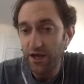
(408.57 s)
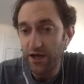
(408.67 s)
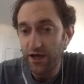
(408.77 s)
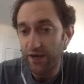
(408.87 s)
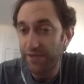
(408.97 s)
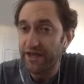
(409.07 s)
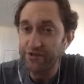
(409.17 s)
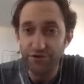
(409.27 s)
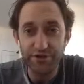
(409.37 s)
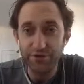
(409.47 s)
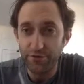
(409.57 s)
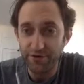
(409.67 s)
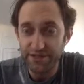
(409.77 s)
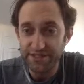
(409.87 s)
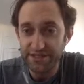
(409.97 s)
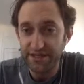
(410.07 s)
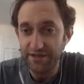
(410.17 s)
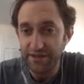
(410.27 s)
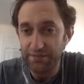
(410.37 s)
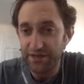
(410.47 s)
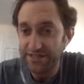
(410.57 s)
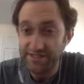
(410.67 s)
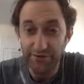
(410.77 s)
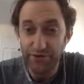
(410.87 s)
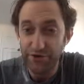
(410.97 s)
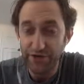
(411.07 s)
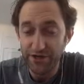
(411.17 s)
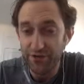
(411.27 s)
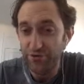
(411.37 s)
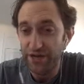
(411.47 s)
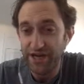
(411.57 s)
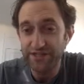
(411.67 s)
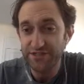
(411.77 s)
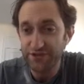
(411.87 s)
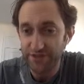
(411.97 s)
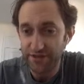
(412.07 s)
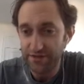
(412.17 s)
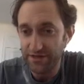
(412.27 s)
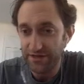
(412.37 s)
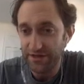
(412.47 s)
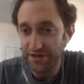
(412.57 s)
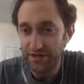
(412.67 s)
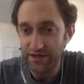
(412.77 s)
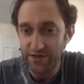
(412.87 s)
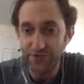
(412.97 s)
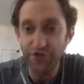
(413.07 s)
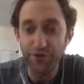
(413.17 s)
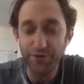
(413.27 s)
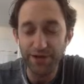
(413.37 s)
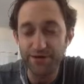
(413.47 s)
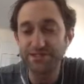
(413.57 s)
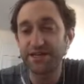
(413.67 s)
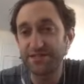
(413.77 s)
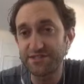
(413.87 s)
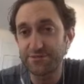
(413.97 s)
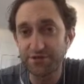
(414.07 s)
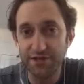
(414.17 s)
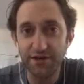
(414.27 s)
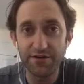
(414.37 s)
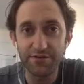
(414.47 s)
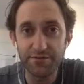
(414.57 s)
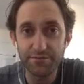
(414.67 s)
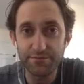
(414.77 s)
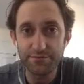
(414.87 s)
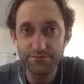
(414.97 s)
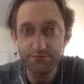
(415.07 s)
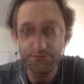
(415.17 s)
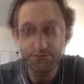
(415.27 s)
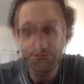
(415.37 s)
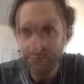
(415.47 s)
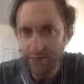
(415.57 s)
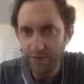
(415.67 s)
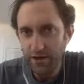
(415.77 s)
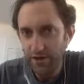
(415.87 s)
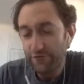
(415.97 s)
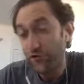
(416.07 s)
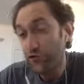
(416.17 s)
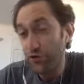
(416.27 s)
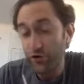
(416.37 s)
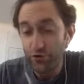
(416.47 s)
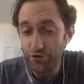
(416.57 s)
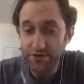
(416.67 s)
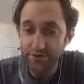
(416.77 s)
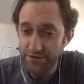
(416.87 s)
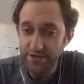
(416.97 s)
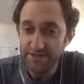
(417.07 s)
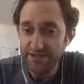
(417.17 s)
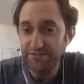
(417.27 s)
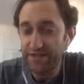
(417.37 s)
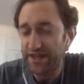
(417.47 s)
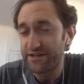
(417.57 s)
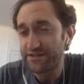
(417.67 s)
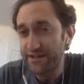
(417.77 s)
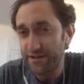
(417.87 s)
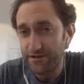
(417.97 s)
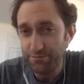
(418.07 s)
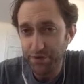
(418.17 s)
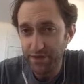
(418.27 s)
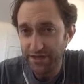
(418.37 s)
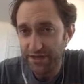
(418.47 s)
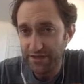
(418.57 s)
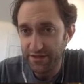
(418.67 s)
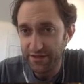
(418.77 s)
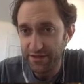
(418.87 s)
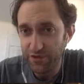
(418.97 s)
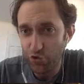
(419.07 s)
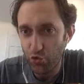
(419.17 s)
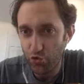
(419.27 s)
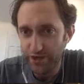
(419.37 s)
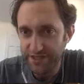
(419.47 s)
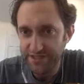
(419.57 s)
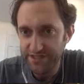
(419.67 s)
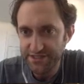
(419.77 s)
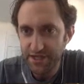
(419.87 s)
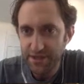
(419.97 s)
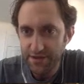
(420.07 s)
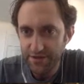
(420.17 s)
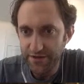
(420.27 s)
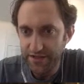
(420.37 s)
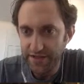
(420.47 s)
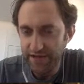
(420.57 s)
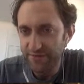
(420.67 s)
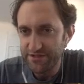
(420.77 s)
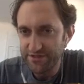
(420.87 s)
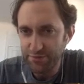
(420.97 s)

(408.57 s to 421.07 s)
And you can always heal up nicely. We don't include extra healing. Your hero power tends to be enough. For Rogue, you can definitely get it done playing the Quest. The Caverns